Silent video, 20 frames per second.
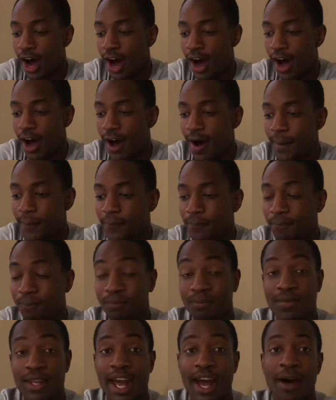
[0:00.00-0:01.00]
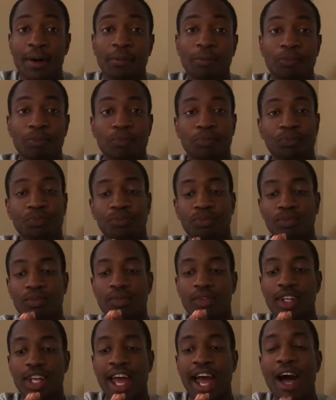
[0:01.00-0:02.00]
Uh, now
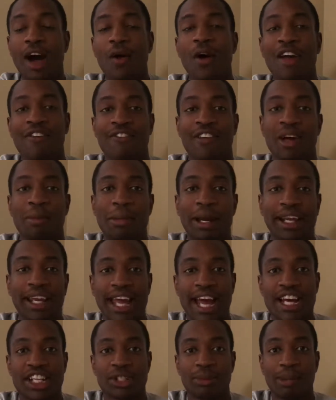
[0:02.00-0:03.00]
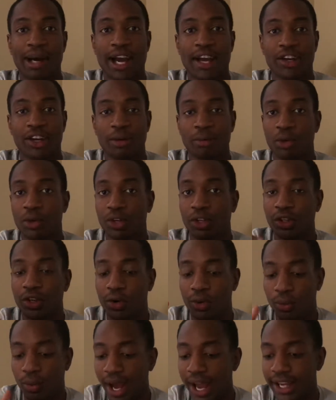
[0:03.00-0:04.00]
how I found my cash buyer I'm going to
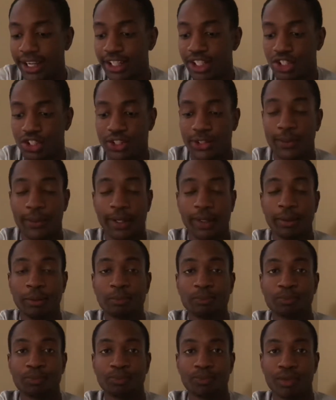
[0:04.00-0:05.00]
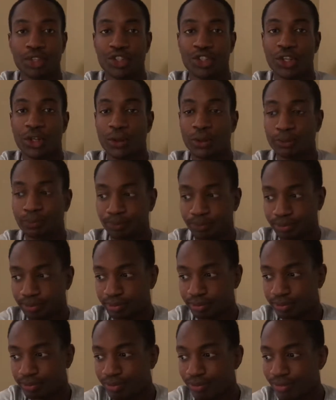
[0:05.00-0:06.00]
go right into it. So
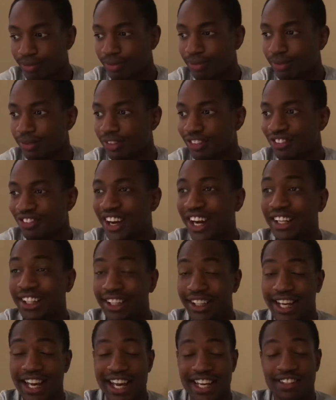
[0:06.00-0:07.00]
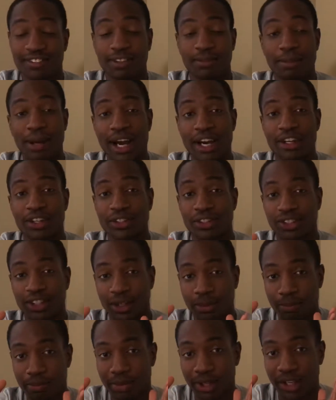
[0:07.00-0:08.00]
finding cash buyers
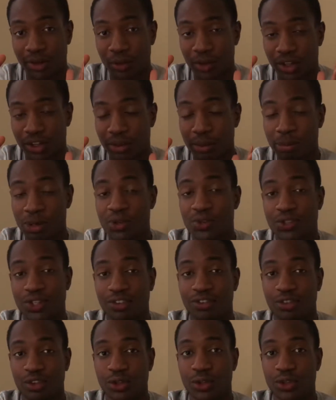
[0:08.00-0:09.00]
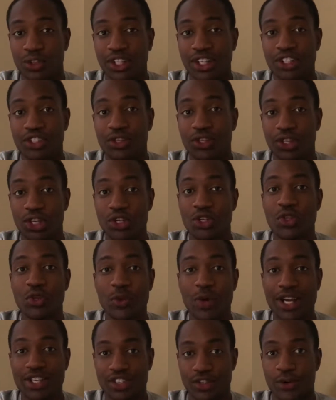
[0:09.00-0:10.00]
can be one of the most difficult things you can
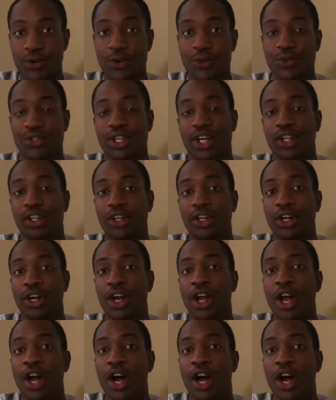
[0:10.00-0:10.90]
do as a wholesaler.